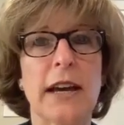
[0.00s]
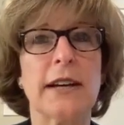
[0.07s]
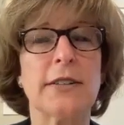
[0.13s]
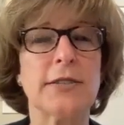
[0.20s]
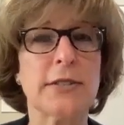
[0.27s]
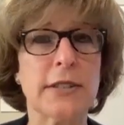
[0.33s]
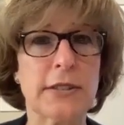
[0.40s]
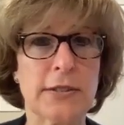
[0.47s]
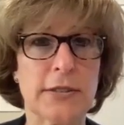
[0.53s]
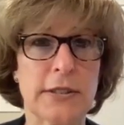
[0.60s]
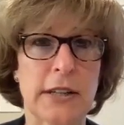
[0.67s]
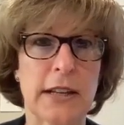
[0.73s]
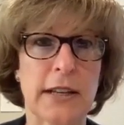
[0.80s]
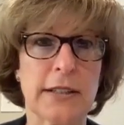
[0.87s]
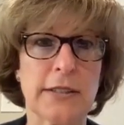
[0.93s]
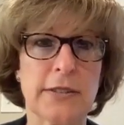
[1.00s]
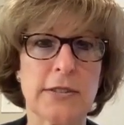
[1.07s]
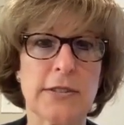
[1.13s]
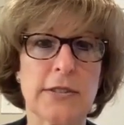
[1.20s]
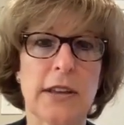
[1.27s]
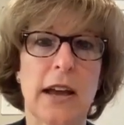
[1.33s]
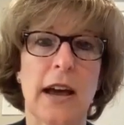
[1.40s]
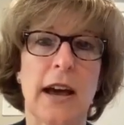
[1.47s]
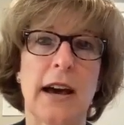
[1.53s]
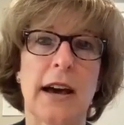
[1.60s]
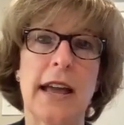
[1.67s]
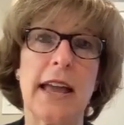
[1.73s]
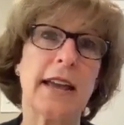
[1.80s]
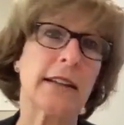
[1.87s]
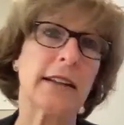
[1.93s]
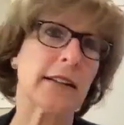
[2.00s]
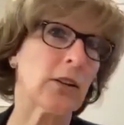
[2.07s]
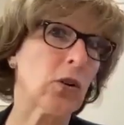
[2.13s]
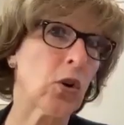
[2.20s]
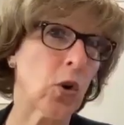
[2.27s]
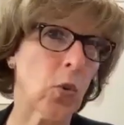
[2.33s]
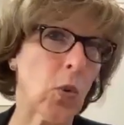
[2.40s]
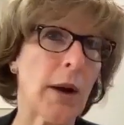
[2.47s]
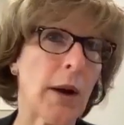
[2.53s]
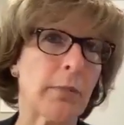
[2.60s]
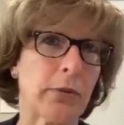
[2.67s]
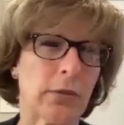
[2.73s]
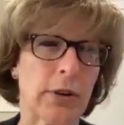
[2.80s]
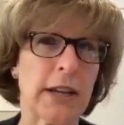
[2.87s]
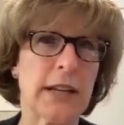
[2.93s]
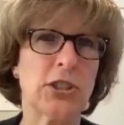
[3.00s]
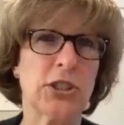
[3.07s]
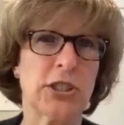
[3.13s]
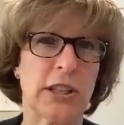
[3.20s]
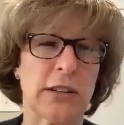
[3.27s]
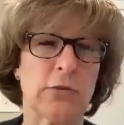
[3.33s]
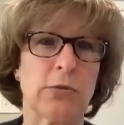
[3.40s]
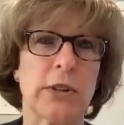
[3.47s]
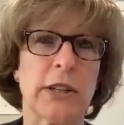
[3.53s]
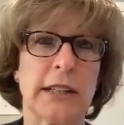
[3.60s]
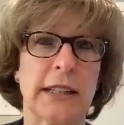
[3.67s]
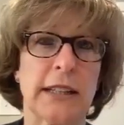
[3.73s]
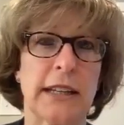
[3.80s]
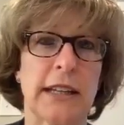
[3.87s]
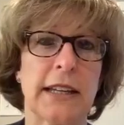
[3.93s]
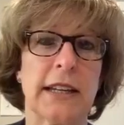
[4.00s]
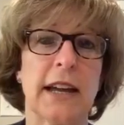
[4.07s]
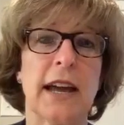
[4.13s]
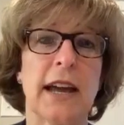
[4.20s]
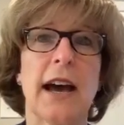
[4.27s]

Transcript: assistance and cooperation, really,